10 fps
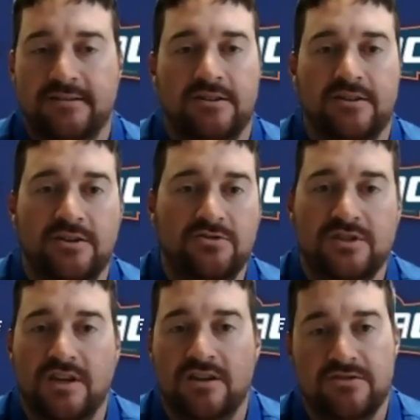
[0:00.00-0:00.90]
know who
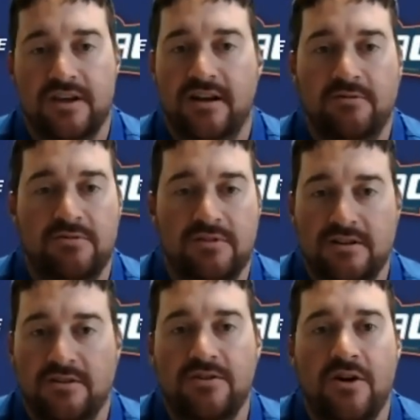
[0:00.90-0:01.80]
scheduled that. I really
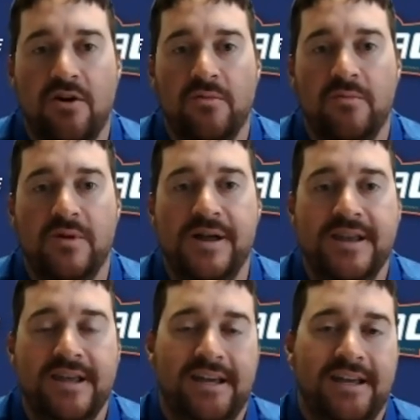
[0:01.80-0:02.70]
don't know, but